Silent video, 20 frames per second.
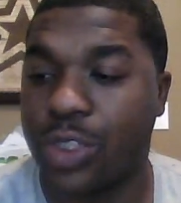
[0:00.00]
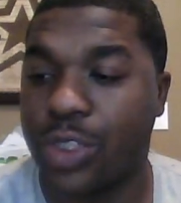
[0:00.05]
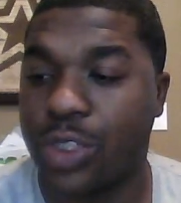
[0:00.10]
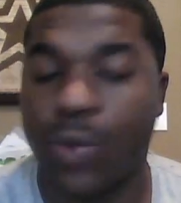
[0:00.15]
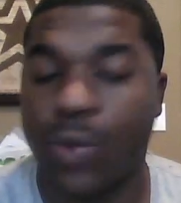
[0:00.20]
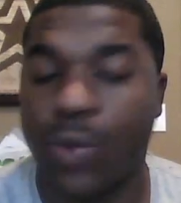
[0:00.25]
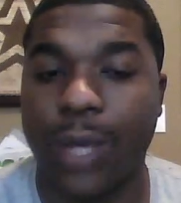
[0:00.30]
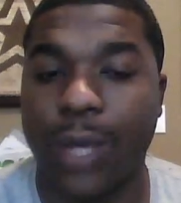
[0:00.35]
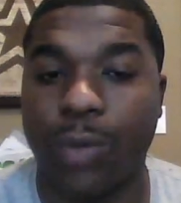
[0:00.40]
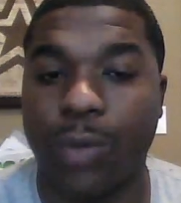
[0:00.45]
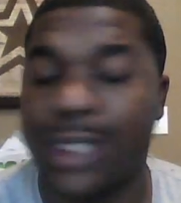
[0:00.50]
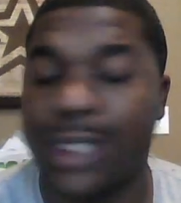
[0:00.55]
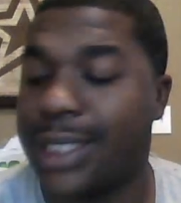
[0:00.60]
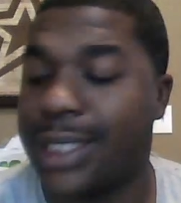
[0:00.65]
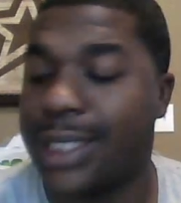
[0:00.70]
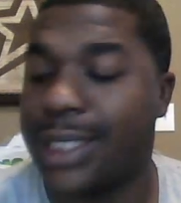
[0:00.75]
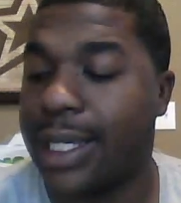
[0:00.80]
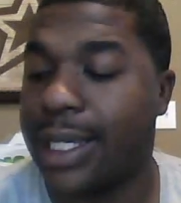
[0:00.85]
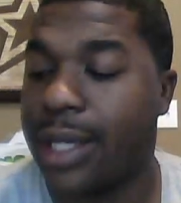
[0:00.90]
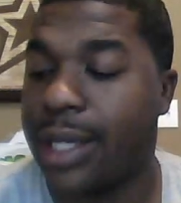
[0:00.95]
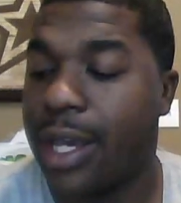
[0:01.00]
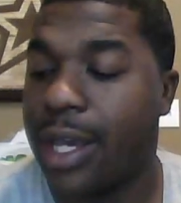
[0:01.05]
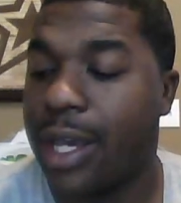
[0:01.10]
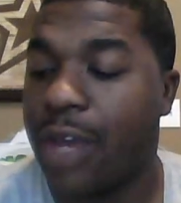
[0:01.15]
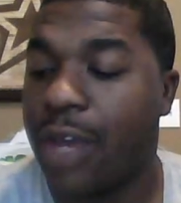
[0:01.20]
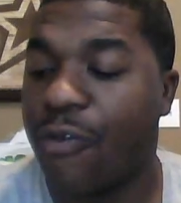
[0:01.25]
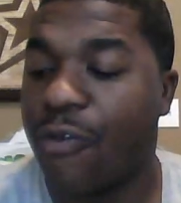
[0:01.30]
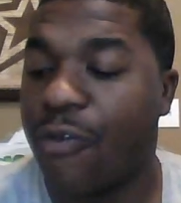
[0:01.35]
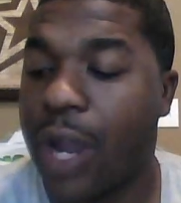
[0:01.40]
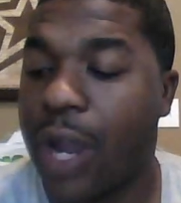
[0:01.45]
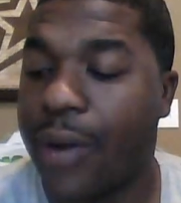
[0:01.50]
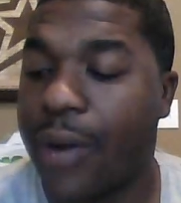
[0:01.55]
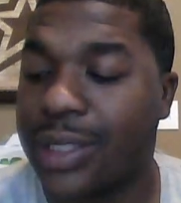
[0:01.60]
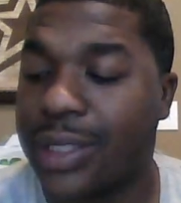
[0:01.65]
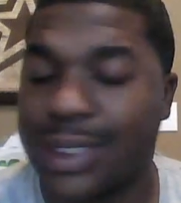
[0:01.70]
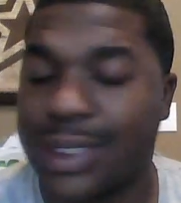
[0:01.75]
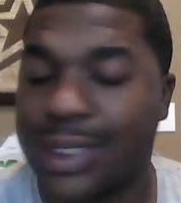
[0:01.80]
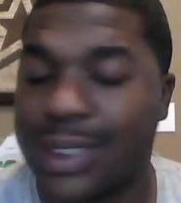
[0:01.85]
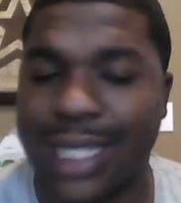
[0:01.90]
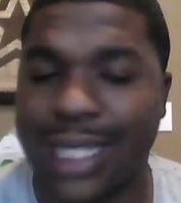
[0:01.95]
sweet woodsy
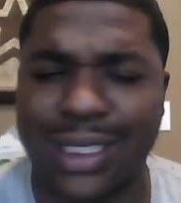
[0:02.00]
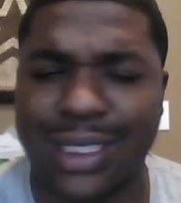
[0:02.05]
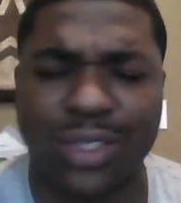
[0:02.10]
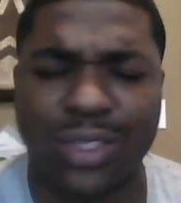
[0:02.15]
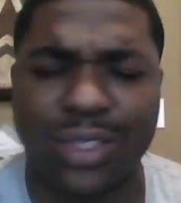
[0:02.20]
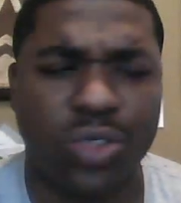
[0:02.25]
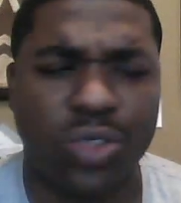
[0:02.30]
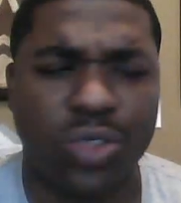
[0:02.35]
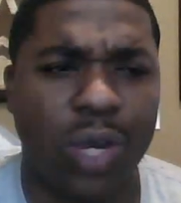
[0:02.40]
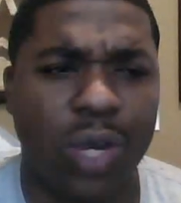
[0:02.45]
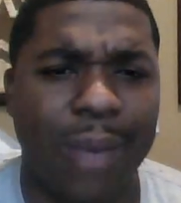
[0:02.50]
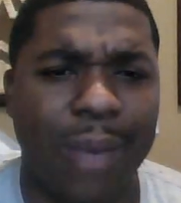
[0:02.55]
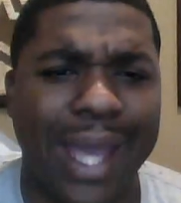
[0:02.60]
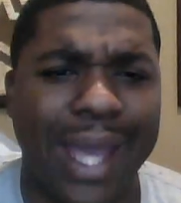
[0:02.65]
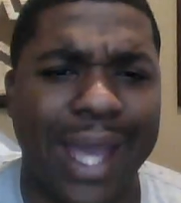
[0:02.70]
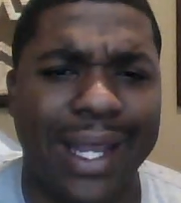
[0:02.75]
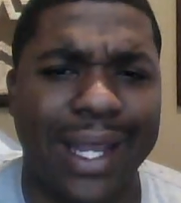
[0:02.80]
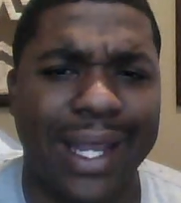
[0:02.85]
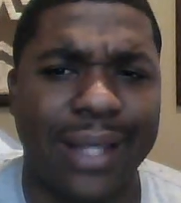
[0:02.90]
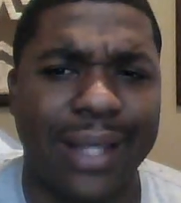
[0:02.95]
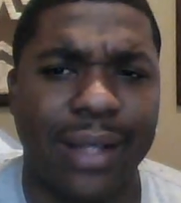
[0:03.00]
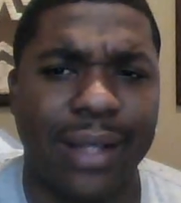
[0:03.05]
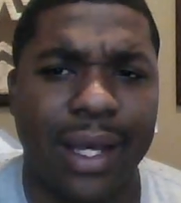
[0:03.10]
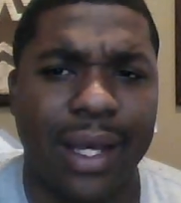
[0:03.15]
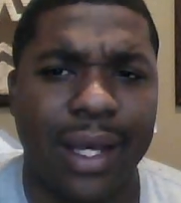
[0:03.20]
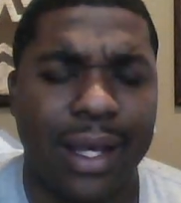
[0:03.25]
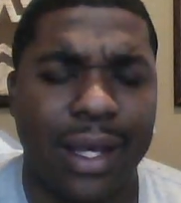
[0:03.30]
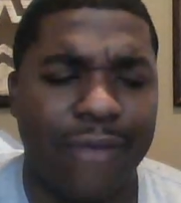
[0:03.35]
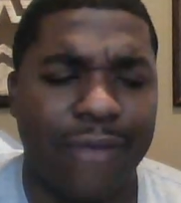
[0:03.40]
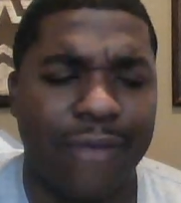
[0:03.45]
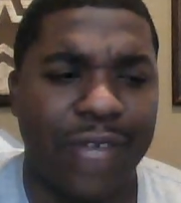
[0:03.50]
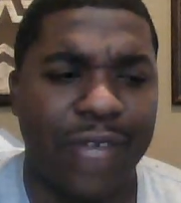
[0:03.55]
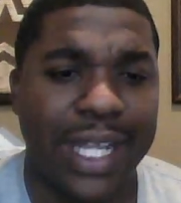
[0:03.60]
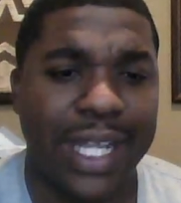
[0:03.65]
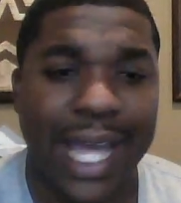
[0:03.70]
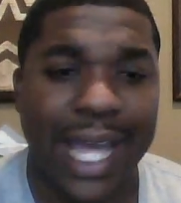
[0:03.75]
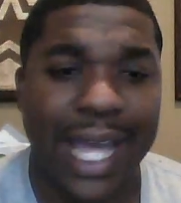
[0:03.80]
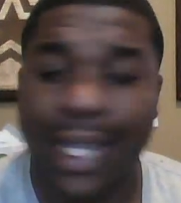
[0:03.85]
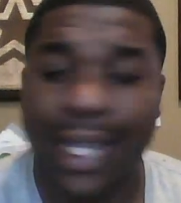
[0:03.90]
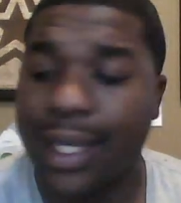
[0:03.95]
fragrance that's sort of making it
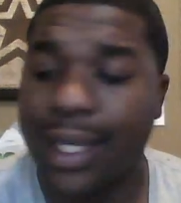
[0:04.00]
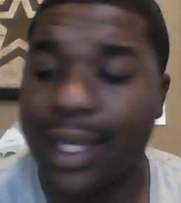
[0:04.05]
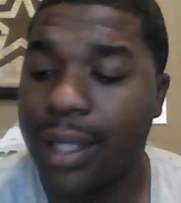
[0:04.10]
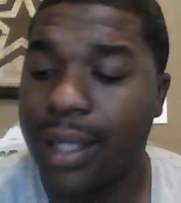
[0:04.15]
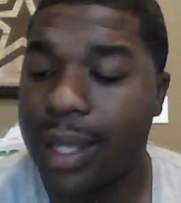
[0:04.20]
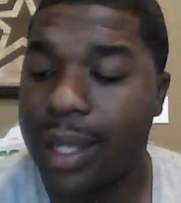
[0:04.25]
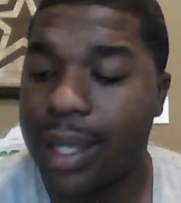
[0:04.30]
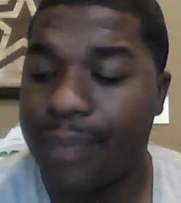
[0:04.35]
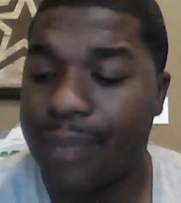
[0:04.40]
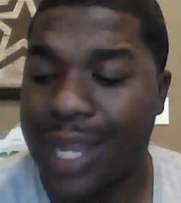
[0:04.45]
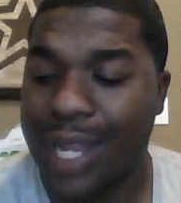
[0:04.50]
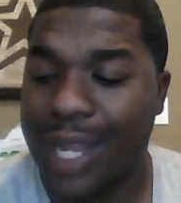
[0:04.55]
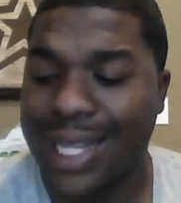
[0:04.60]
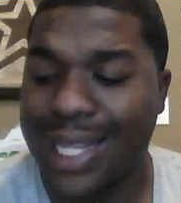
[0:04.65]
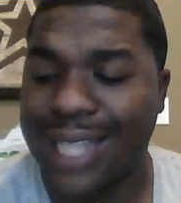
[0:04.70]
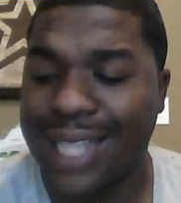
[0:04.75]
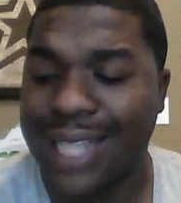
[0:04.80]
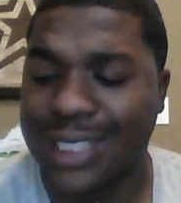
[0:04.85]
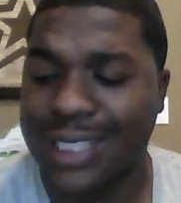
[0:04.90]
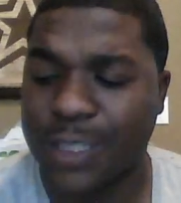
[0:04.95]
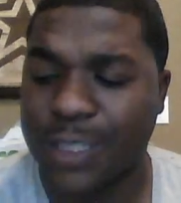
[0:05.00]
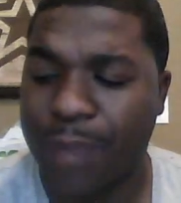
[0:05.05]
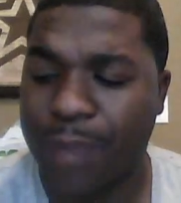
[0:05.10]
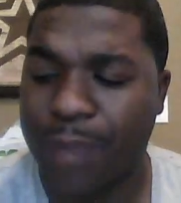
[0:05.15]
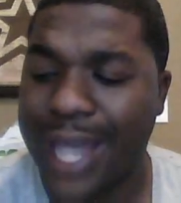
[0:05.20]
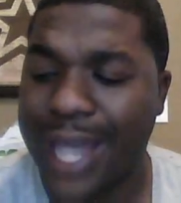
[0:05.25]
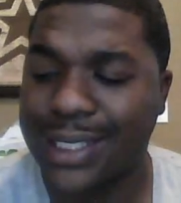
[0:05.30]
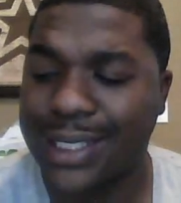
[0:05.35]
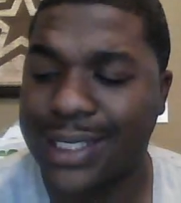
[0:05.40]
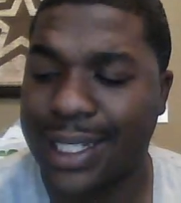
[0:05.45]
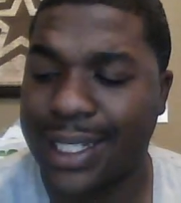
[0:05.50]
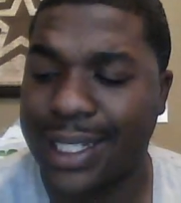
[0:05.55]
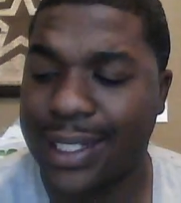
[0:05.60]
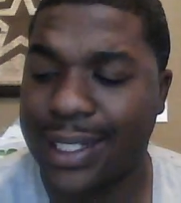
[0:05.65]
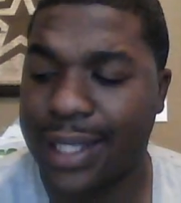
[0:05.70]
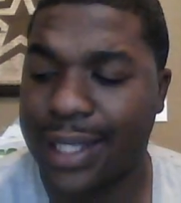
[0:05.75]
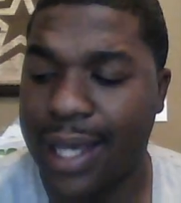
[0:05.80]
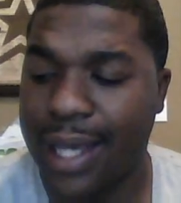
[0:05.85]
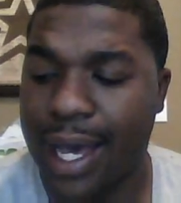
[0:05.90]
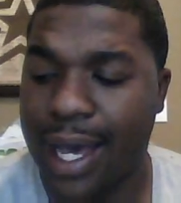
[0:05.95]
vanilla. And I think it's the
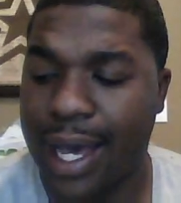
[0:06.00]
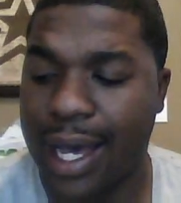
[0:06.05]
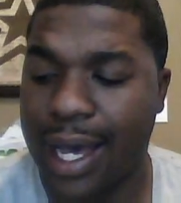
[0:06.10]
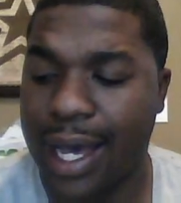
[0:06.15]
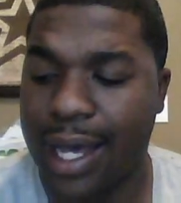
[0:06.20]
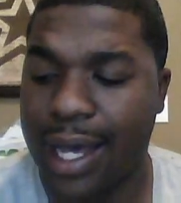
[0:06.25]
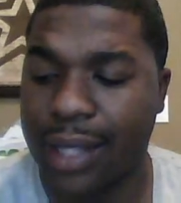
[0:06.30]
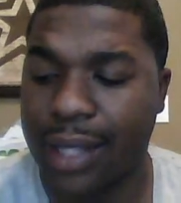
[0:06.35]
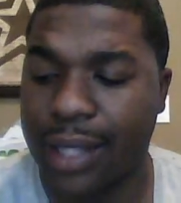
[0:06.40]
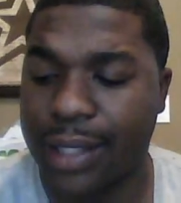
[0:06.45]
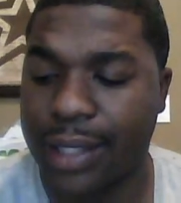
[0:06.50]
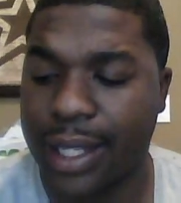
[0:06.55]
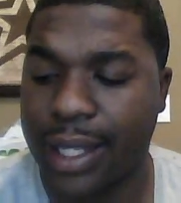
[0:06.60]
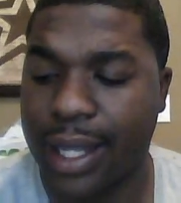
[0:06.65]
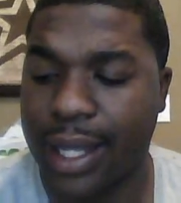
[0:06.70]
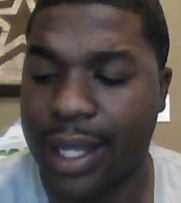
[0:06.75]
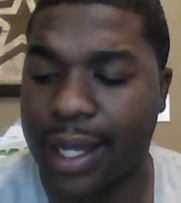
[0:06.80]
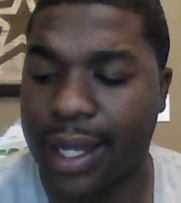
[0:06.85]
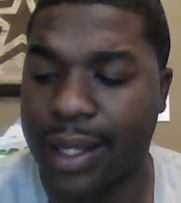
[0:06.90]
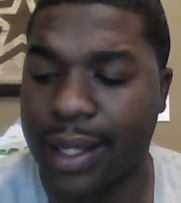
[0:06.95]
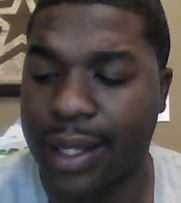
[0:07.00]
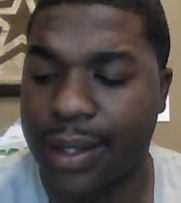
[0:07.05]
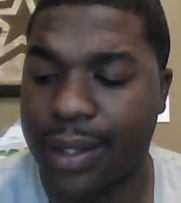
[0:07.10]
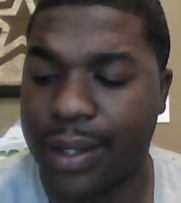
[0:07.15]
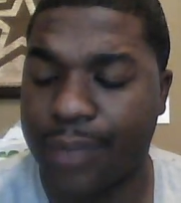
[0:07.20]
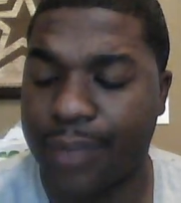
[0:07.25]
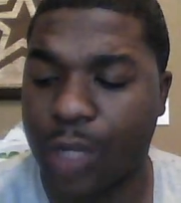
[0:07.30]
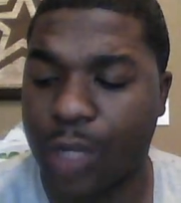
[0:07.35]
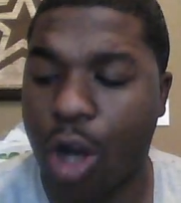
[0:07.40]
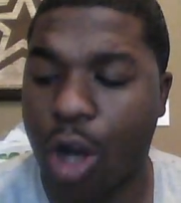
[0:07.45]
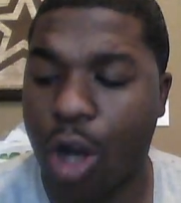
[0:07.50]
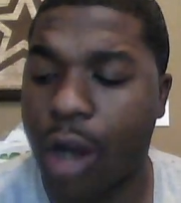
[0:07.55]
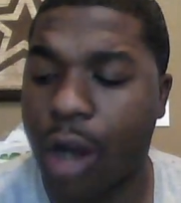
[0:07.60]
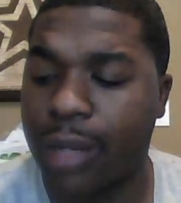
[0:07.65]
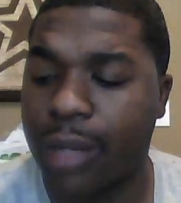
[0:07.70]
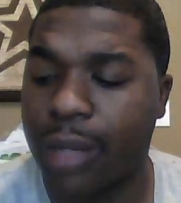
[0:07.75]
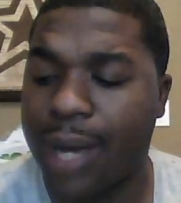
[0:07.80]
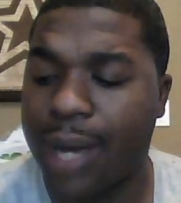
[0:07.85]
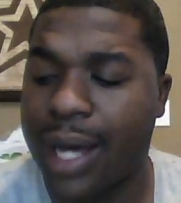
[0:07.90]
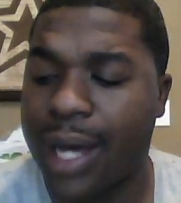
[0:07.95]
spicy, the
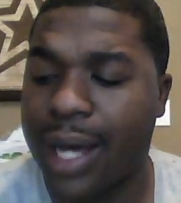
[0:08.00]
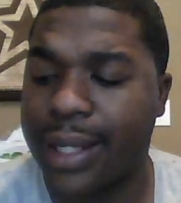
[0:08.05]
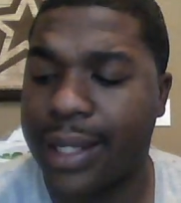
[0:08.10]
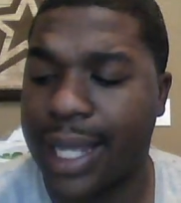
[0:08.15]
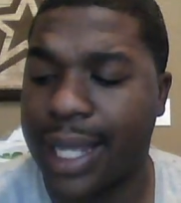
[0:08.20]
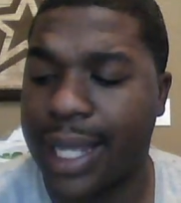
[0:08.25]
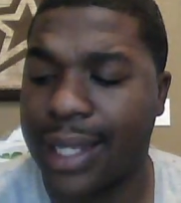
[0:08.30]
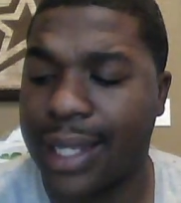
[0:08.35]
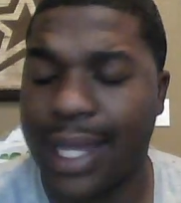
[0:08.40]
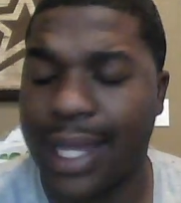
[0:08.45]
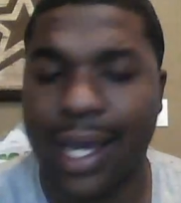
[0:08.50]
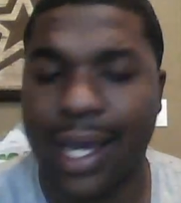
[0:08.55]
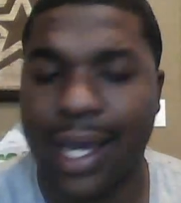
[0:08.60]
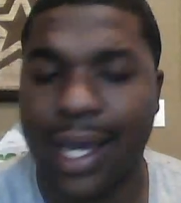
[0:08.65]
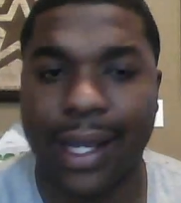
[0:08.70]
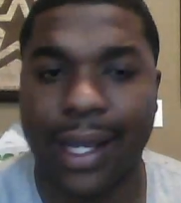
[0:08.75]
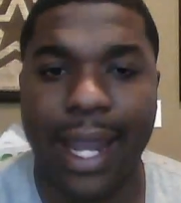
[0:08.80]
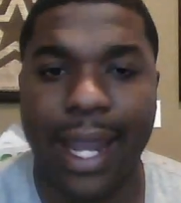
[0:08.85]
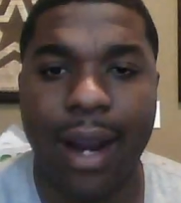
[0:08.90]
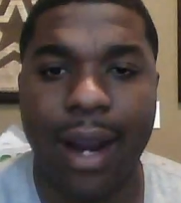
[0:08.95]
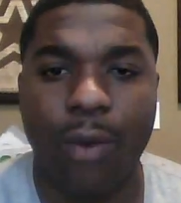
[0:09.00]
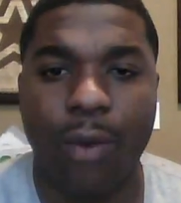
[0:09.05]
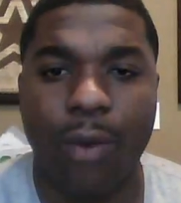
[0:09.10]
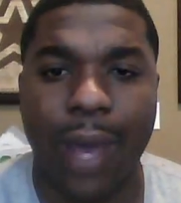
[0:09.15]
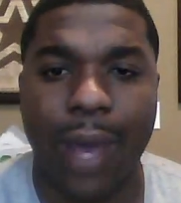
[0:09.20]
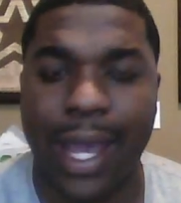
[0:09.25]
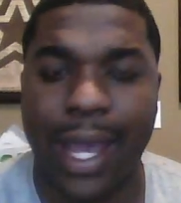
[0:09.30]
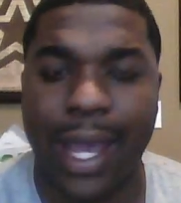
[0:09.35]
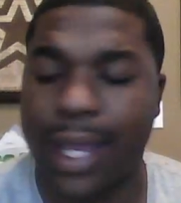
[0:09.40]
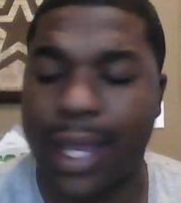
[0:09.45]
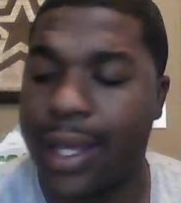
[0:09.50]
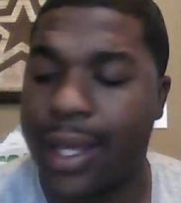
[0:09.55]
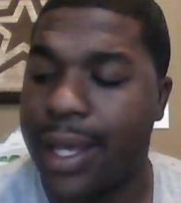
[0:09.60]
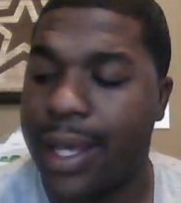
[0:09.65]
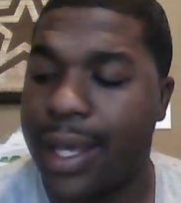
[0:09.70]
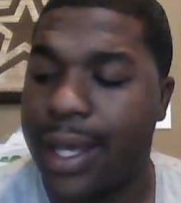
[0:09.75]
cardamom and the caraway